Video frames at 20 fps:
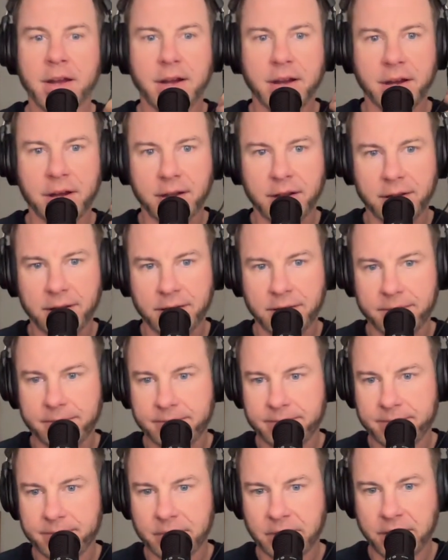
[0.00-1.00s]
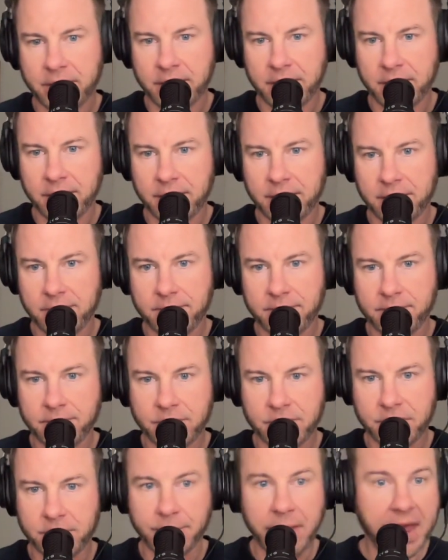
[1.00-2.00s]
a
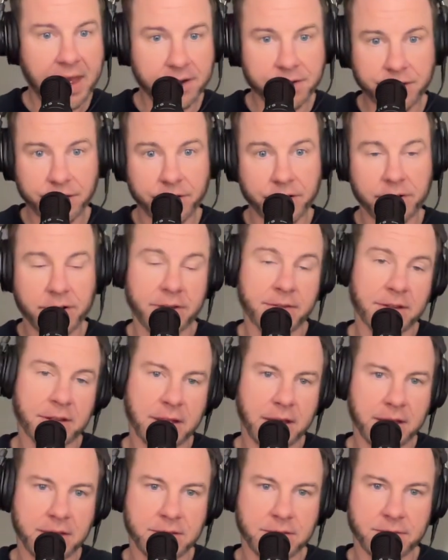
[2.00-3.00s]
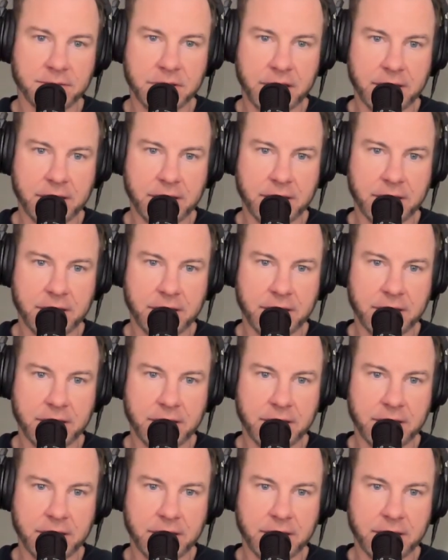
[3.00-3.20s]
commander in the case of